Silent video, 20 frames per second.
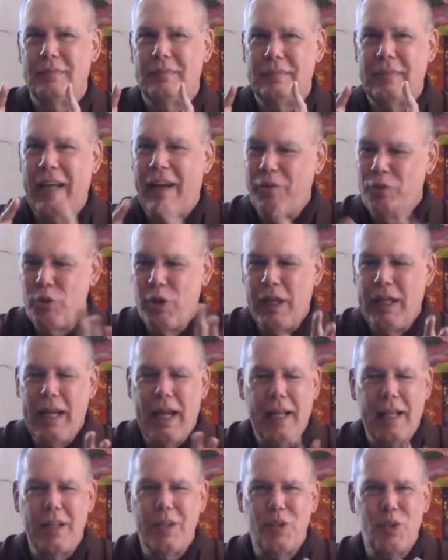After I
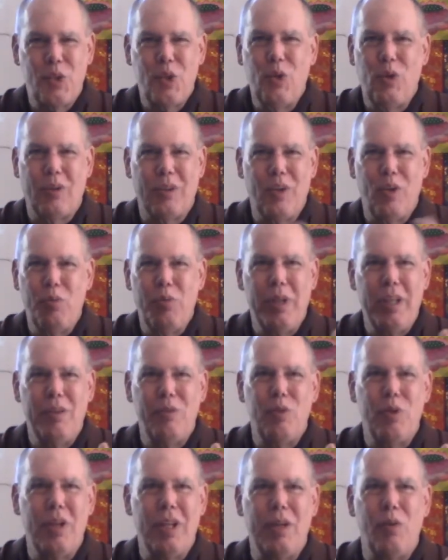got out of school, nobody
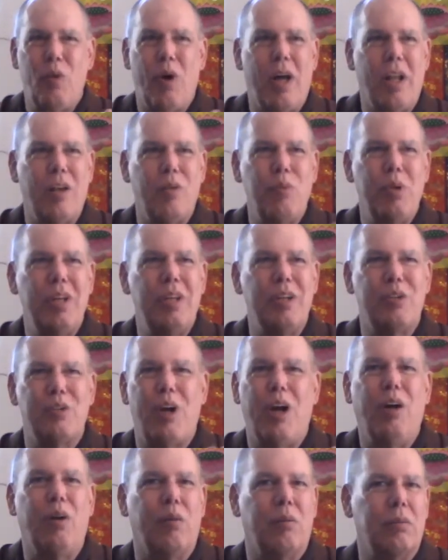really wanted me to
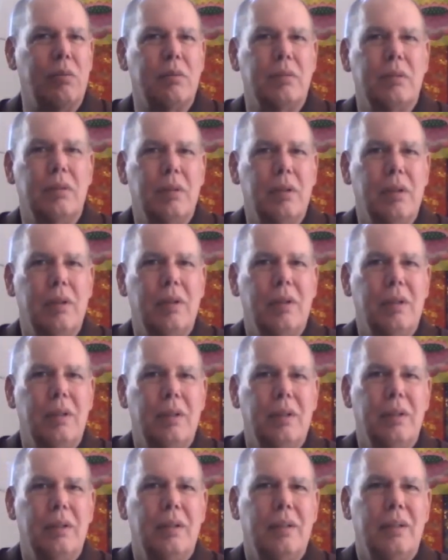grow
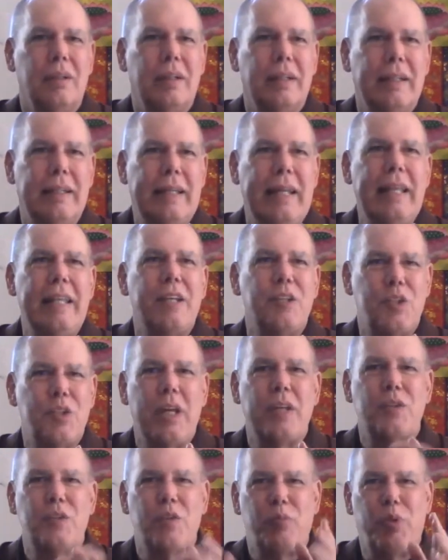in the
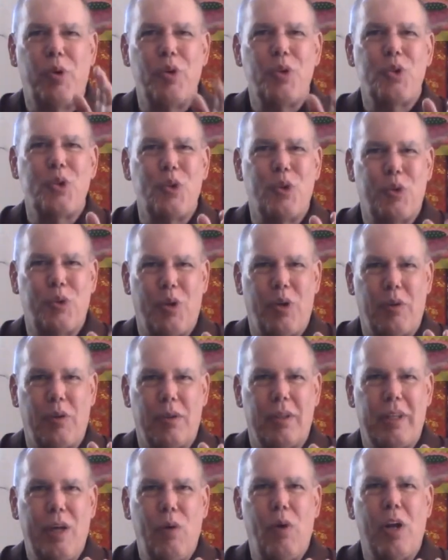sense of personal
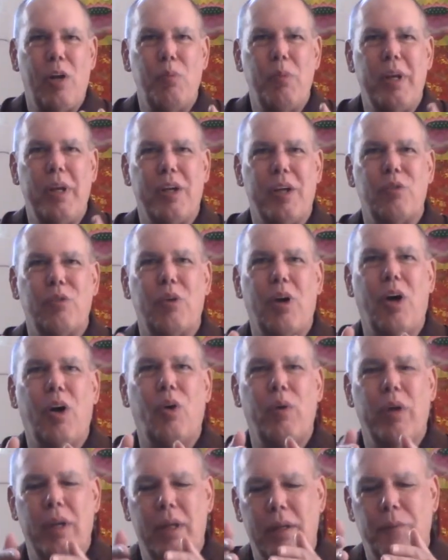growth. They wanted me to
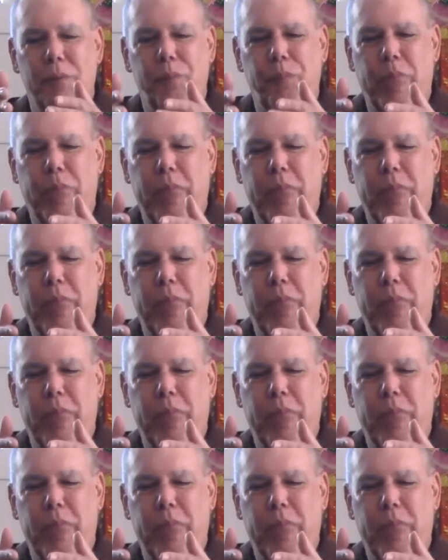grow in